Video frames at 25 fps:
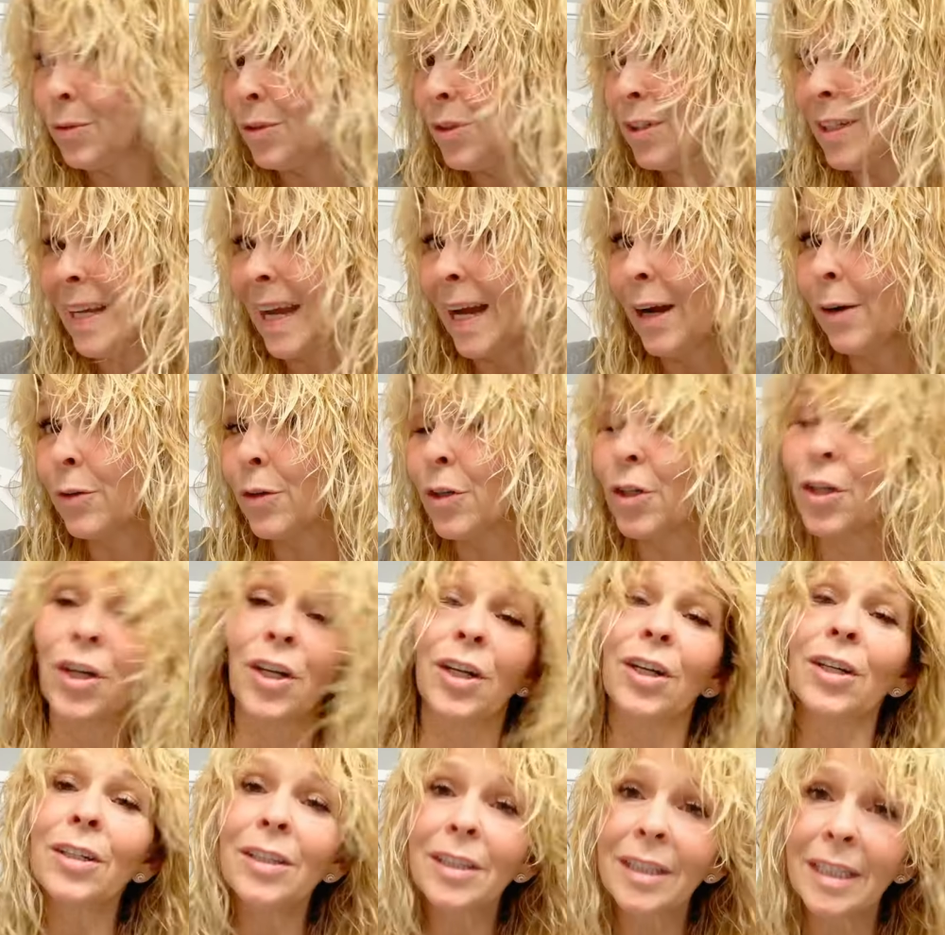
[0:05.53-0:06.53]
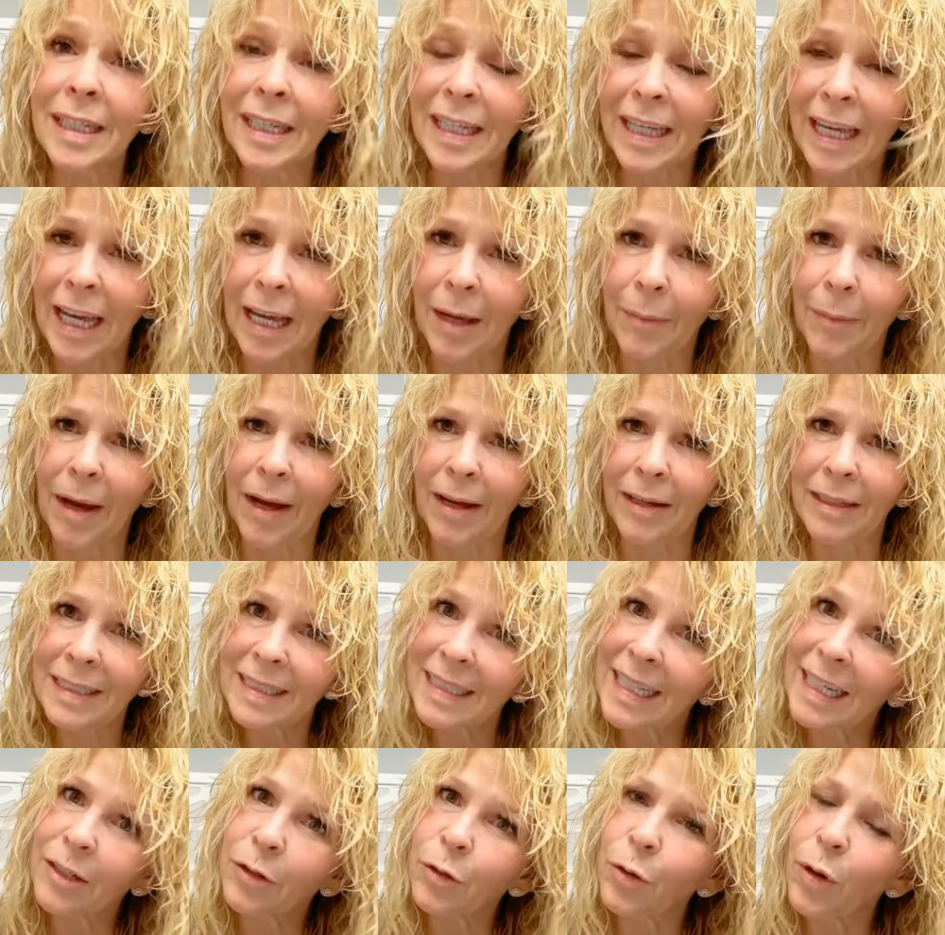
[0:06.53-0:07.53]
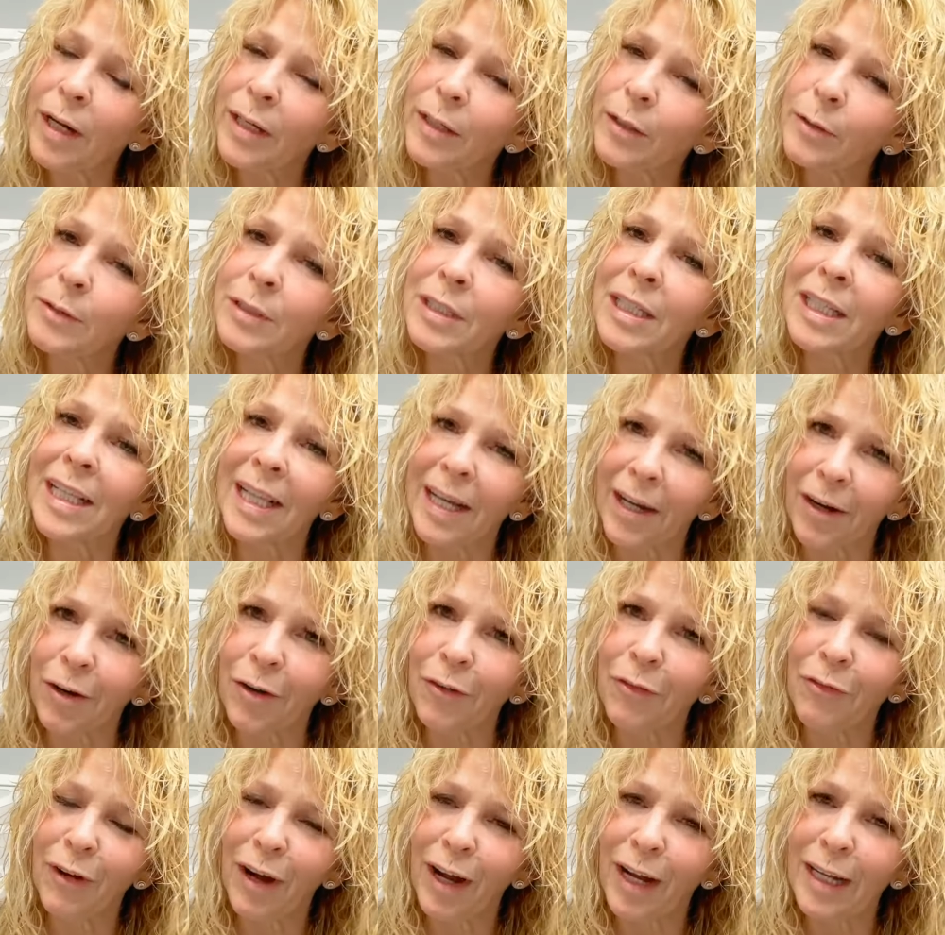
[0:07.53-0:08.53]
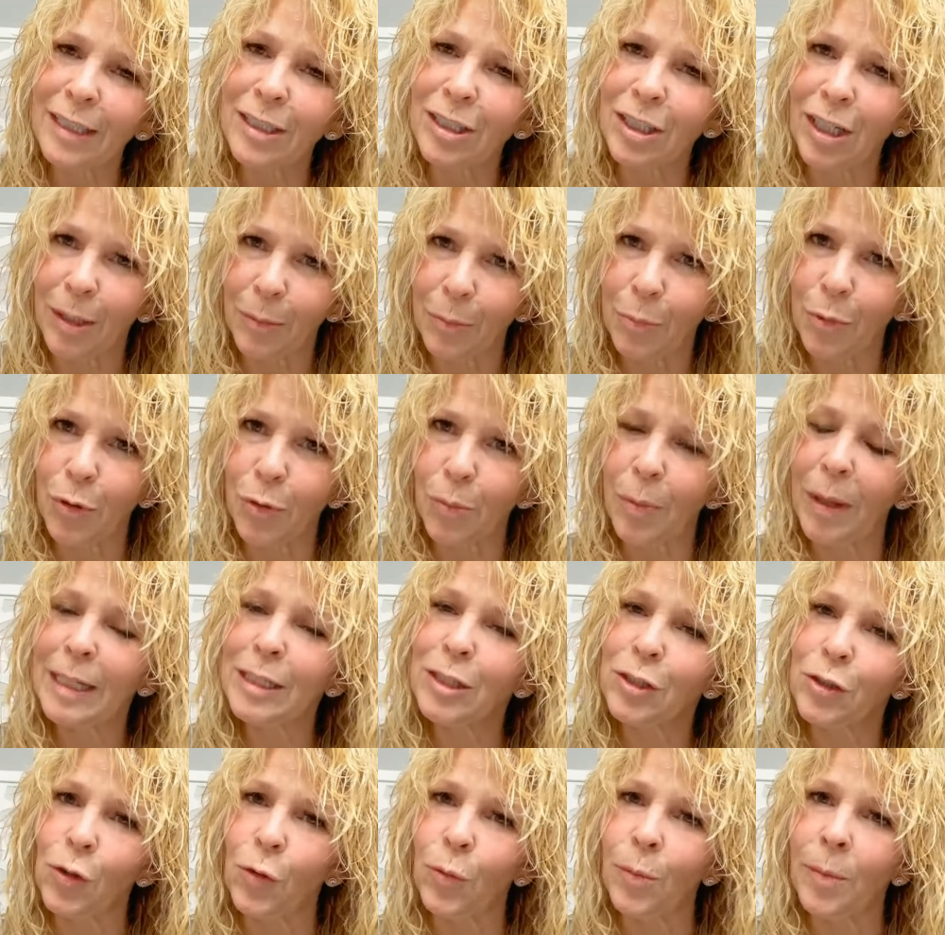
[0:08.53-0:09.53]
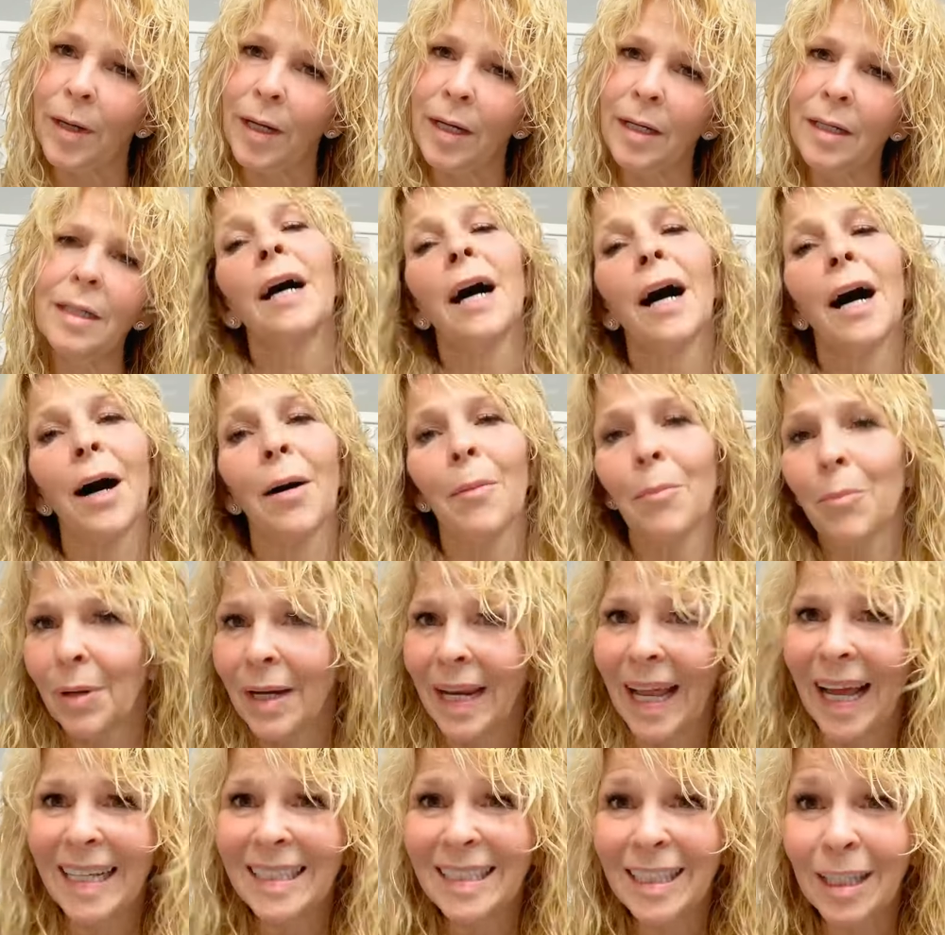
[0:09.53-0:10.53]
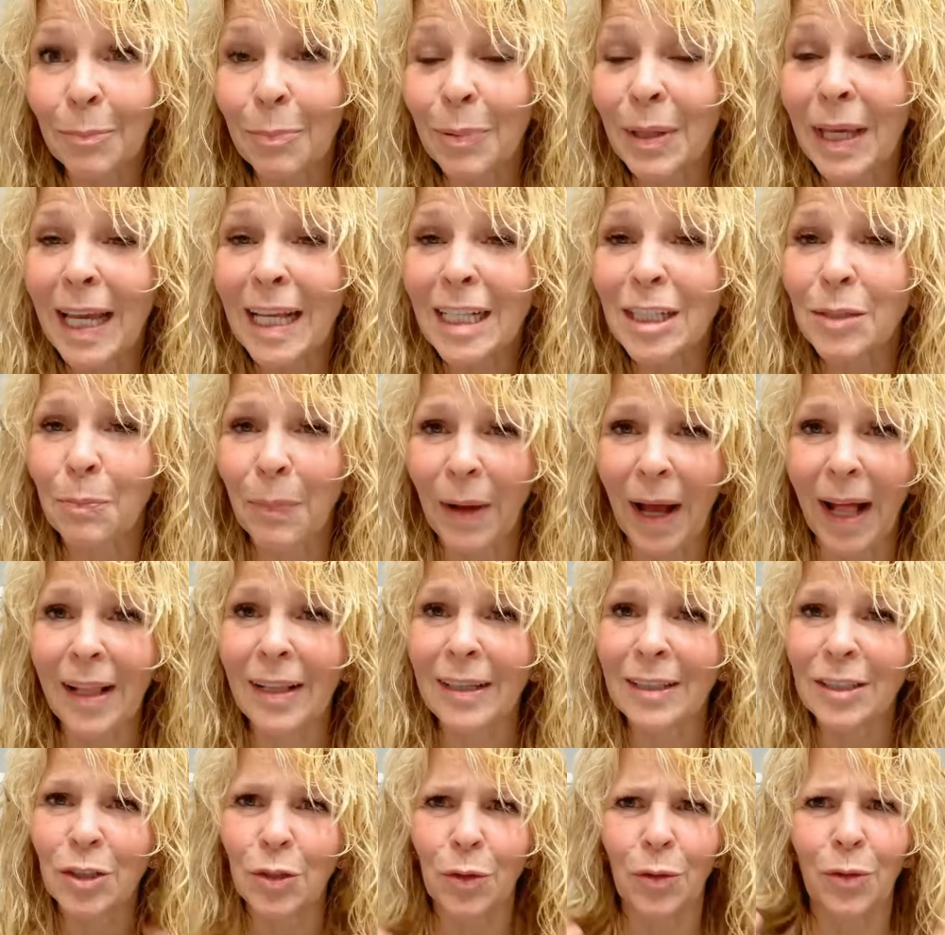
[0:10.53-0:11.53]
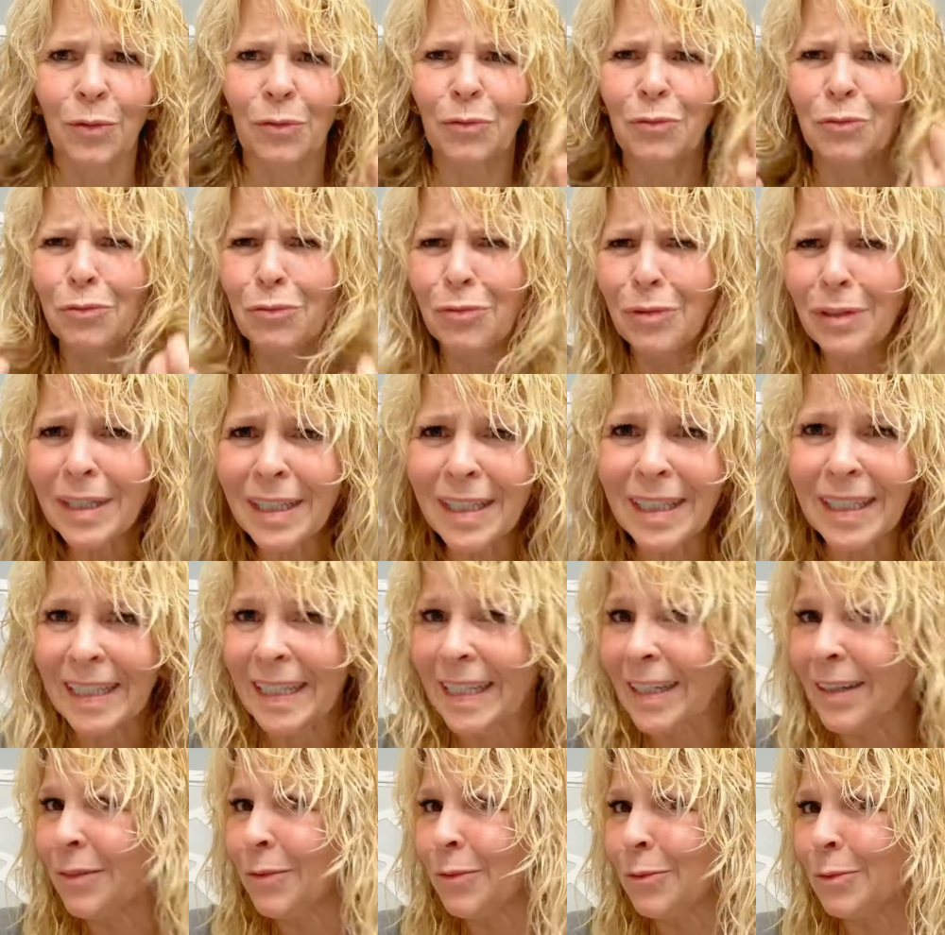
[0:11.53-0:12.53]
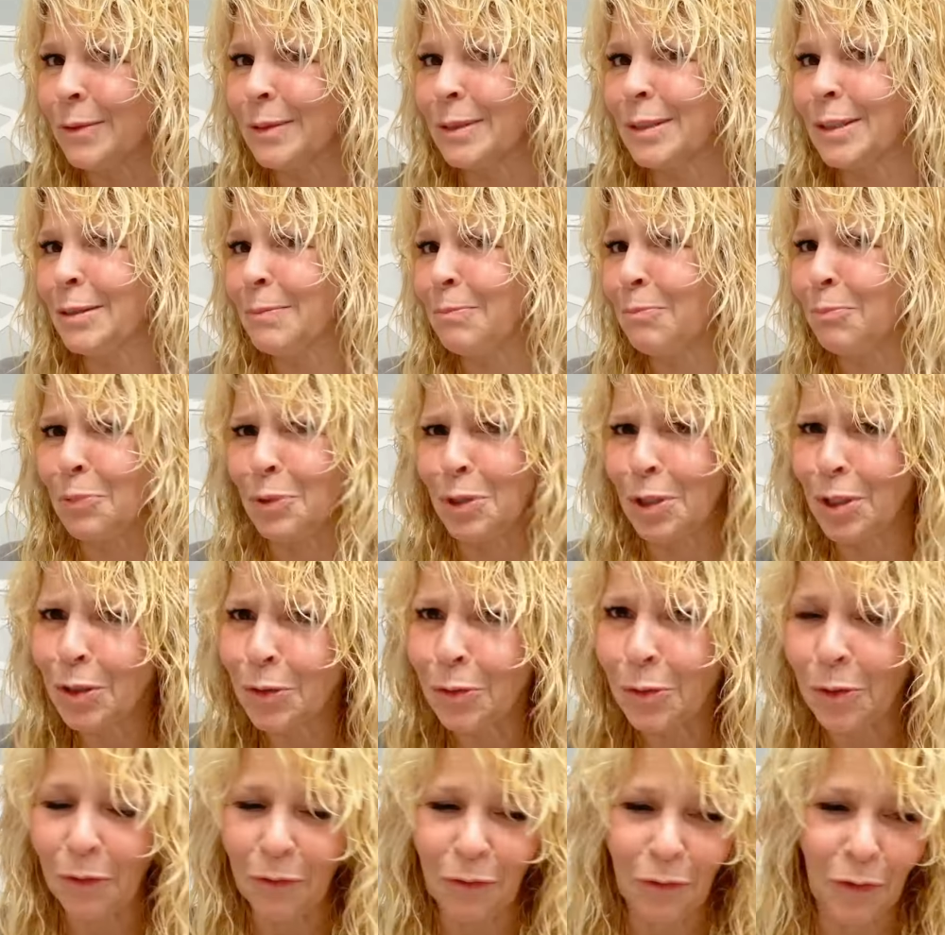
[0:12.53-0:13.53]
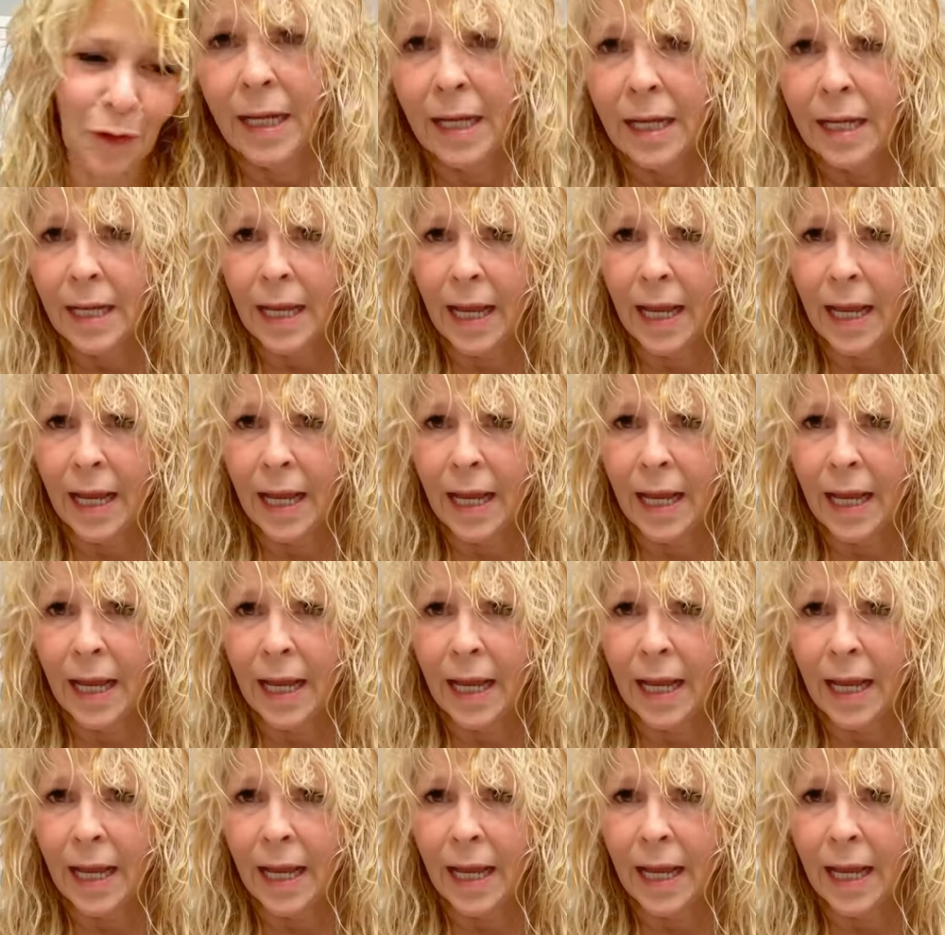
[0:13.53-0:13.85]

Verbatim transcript: look how curly it came out. Isn't that cool? I used clarifying shampoo by Soma, but it has the pH balance, so it really was beautiful.